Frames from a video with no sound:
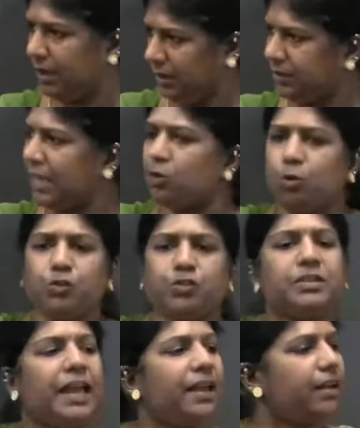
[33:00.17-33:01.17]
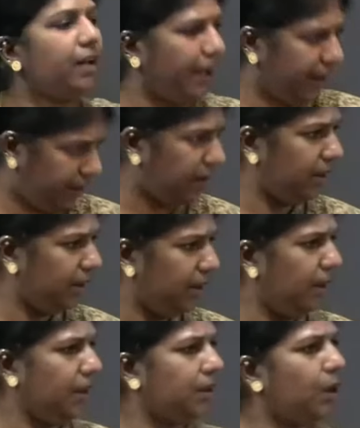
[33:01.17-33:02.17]
They used their iron.
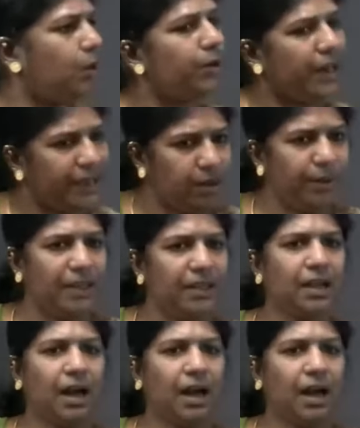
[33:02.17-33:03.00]
Now, later Vedic